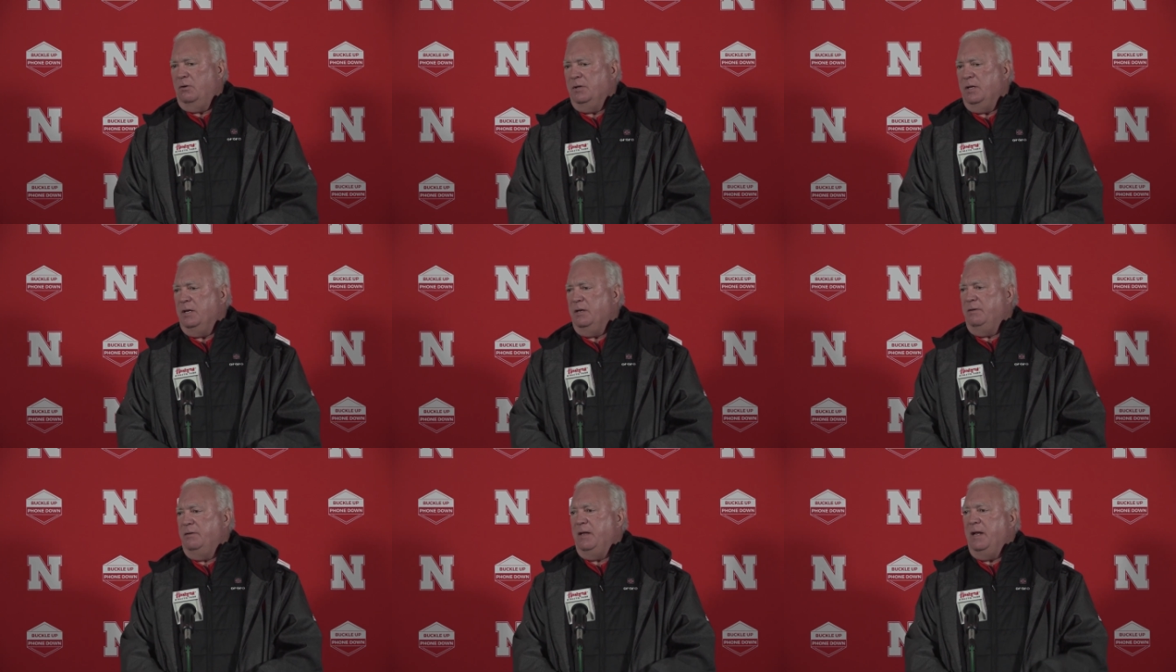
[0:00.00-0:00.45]
and
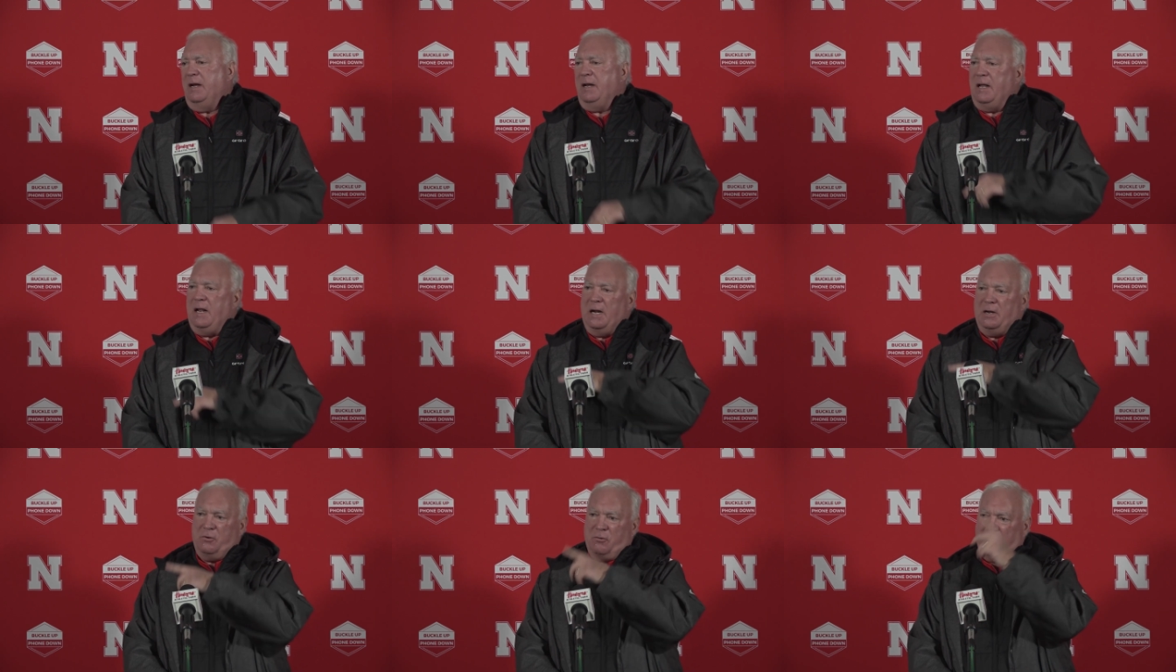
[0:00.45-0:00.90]
then did
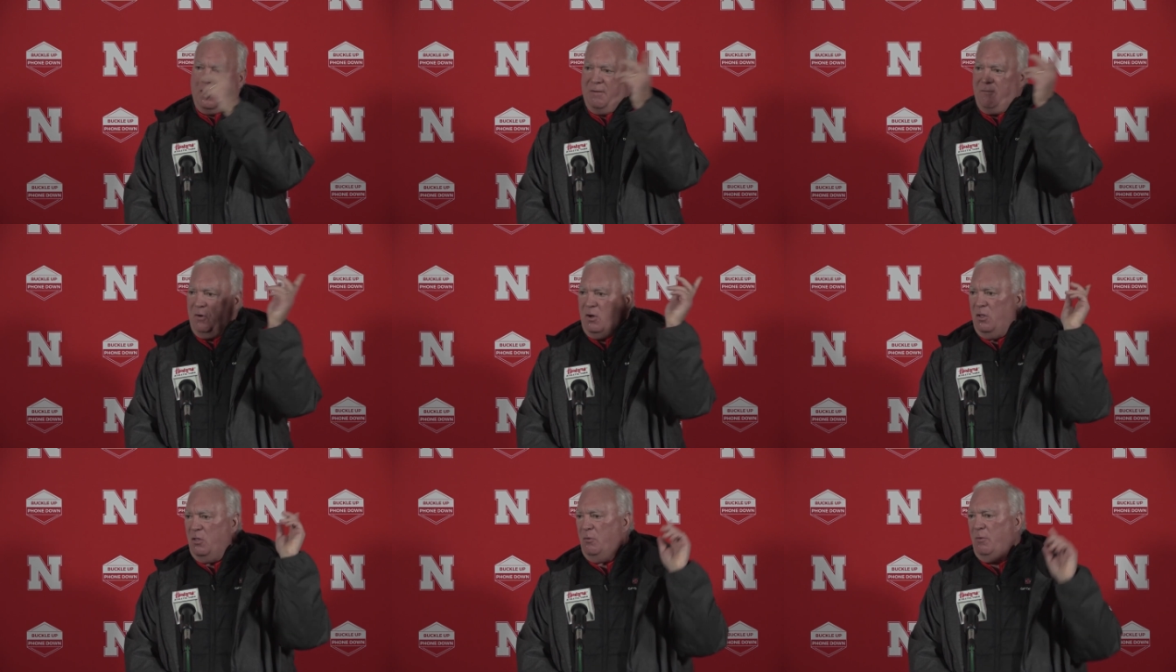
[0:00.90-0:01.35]
got to
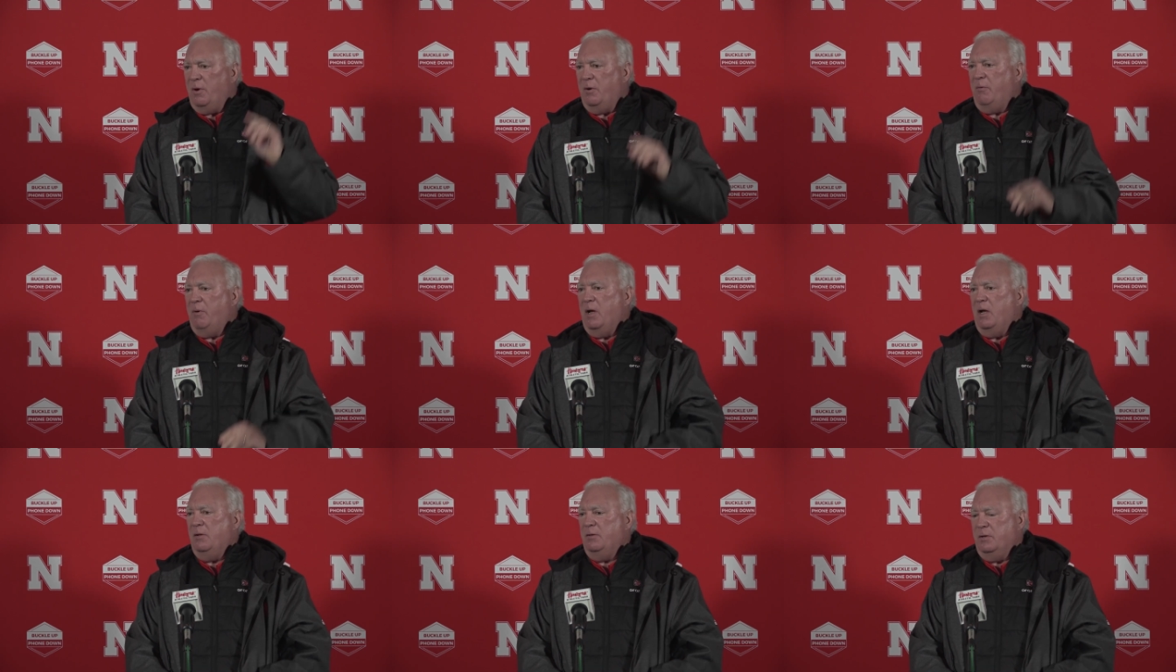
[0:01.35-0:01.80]
drive all the way
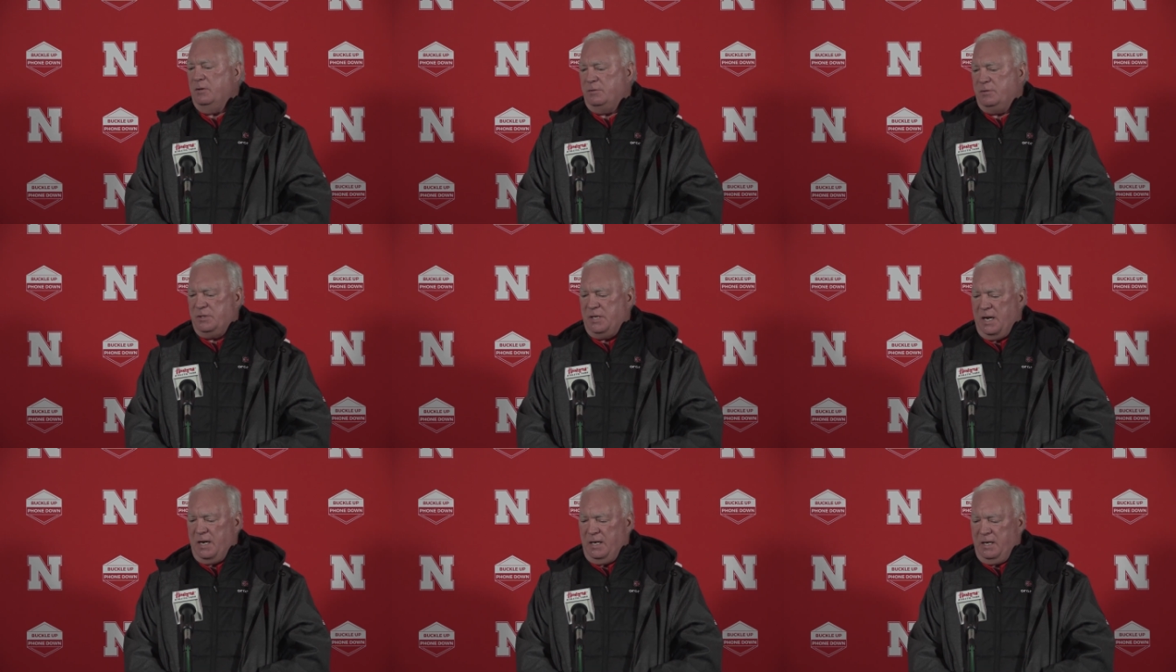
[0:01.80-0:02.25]
around the
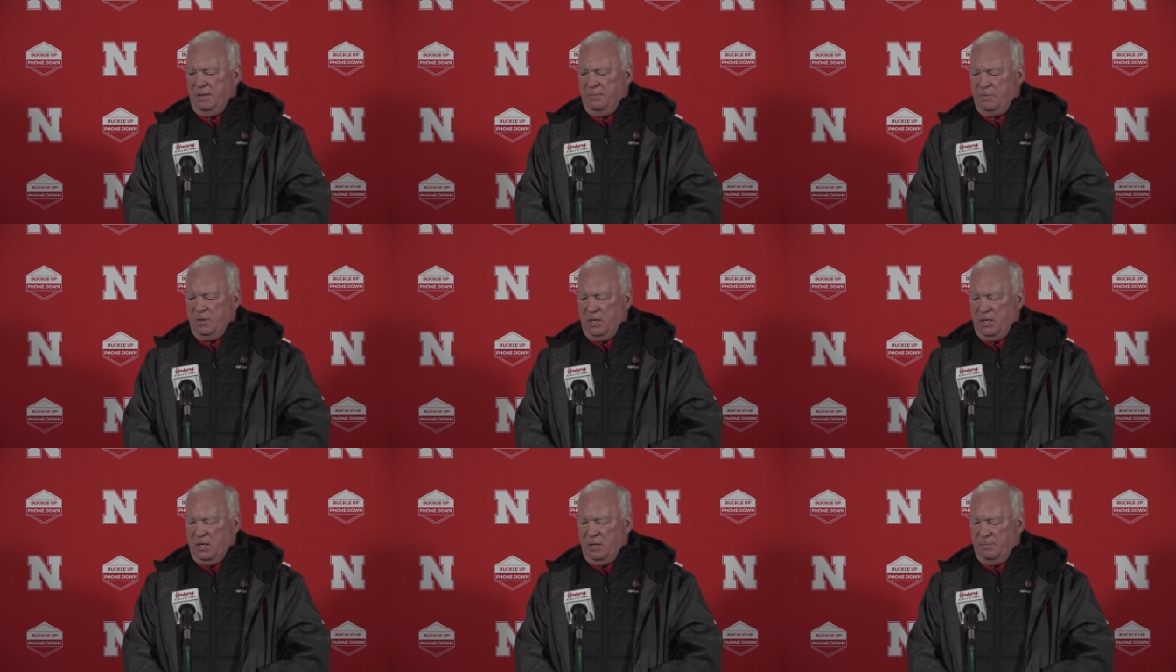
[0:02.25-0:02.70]
stadium
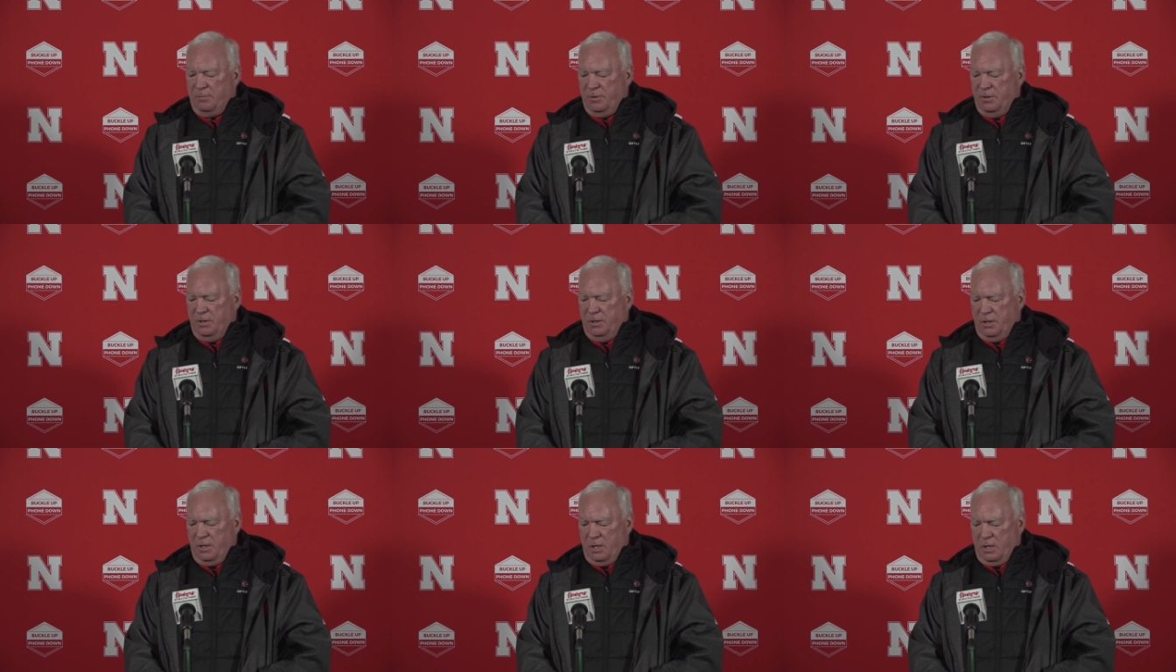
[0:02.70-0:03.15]
to get up
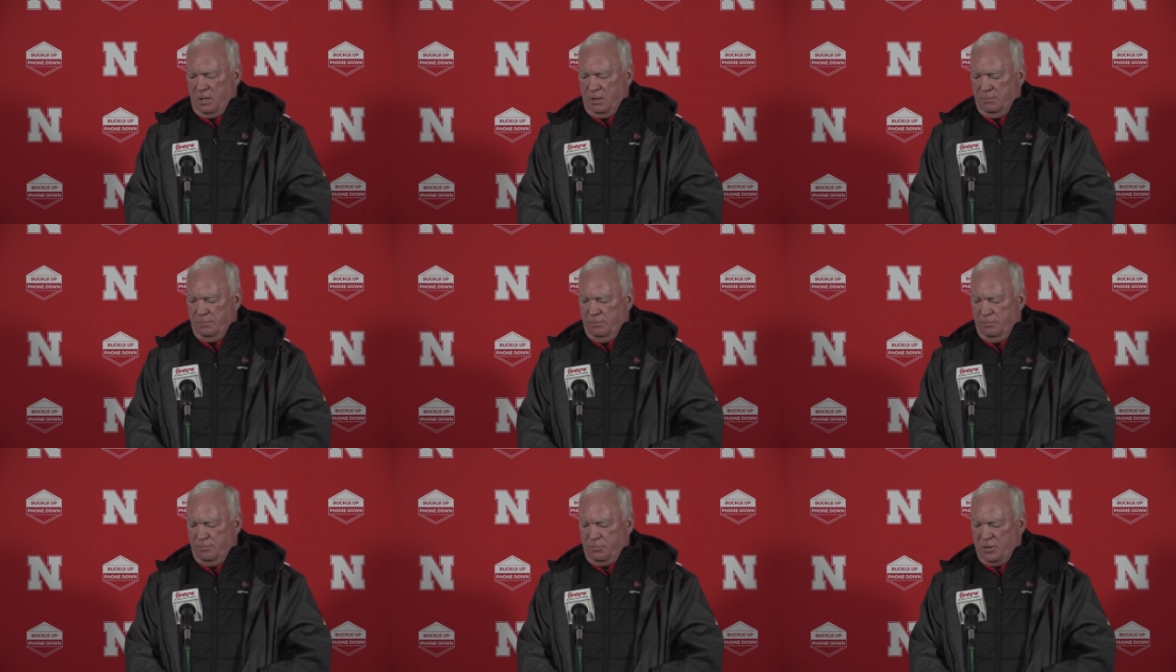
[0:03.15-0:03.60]
into the uh,
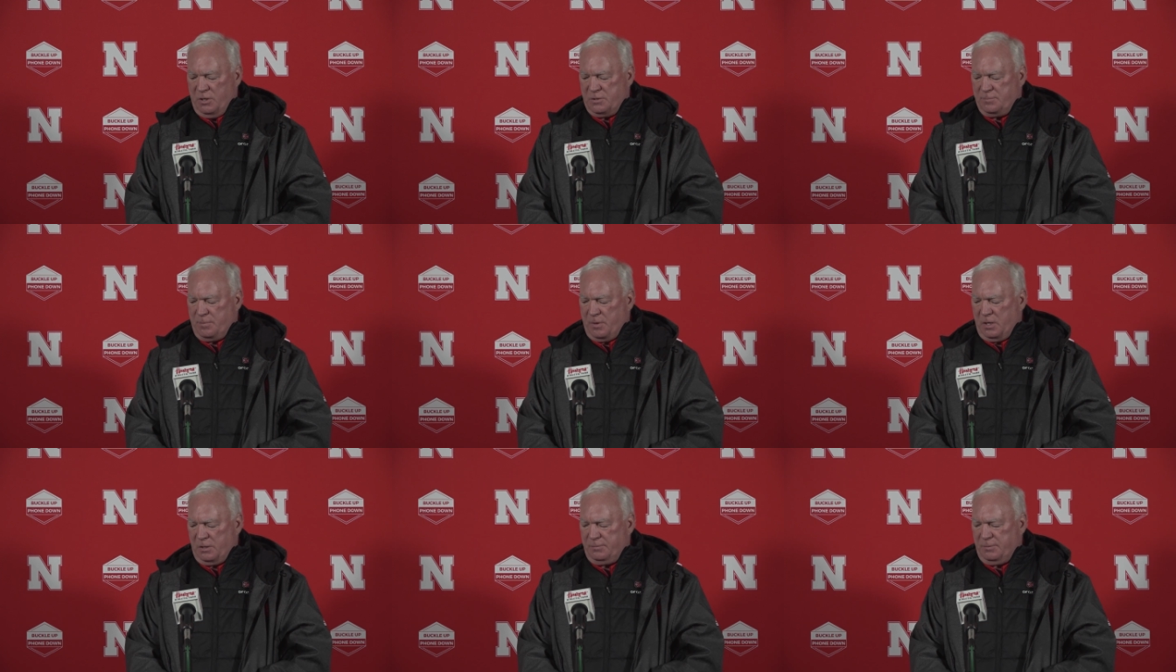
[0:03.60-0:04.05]
press
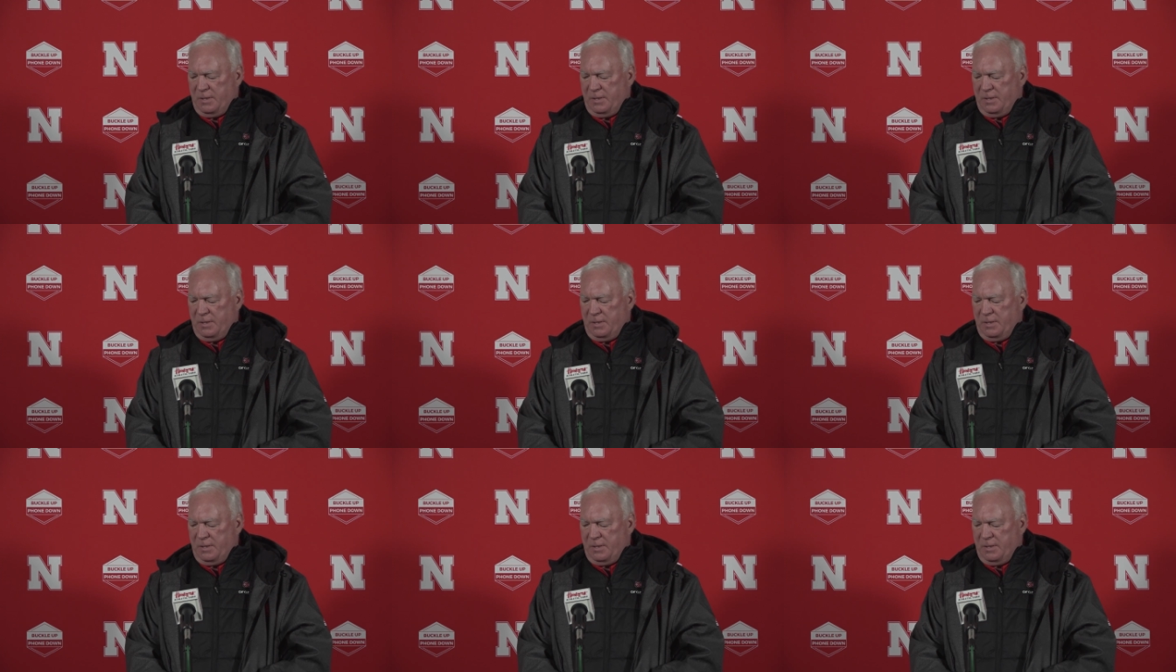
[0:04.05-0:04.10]
box.